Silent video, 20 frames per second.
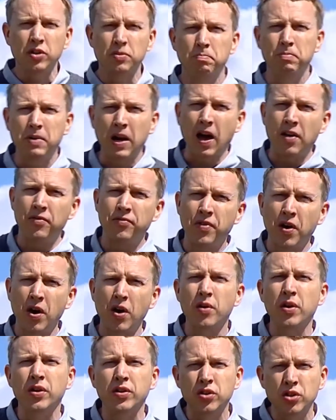
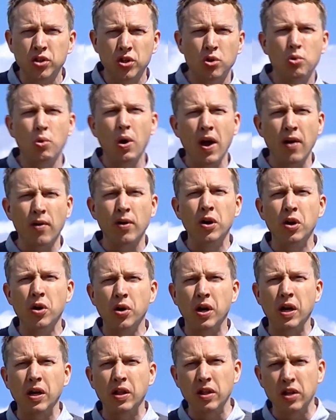bluffer and squarer
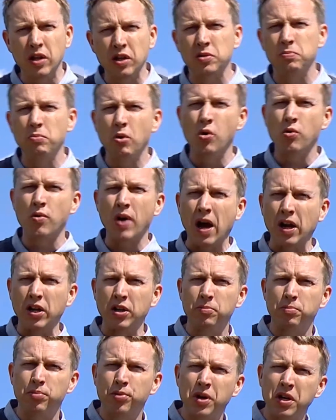looking than its more
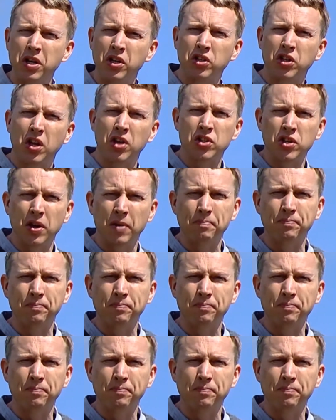rounded predecessor.